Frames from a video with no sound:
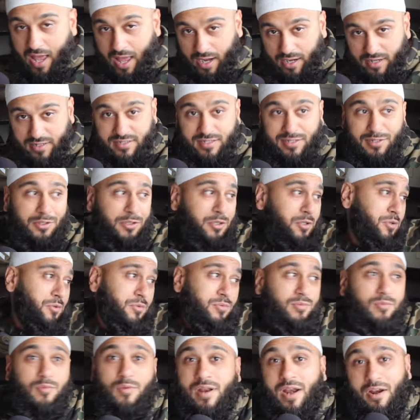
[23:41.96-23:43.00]
And
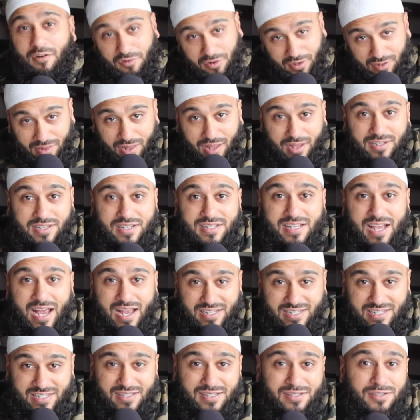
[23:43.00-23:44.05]
until whenever Allah
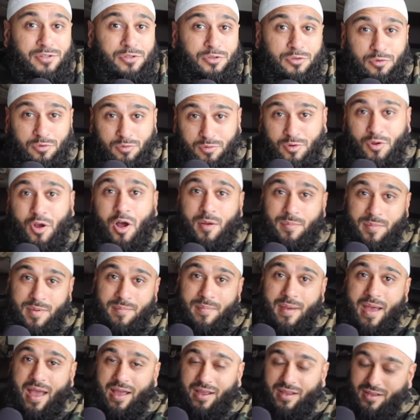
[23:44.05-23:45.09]
decides to call me
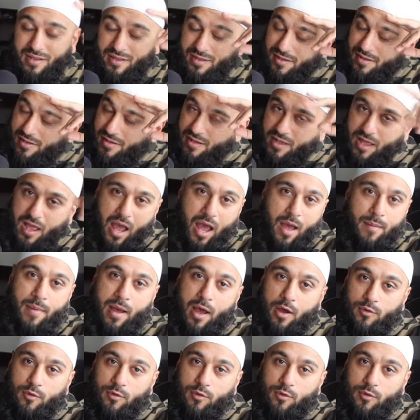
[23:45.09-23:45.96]
back, I'm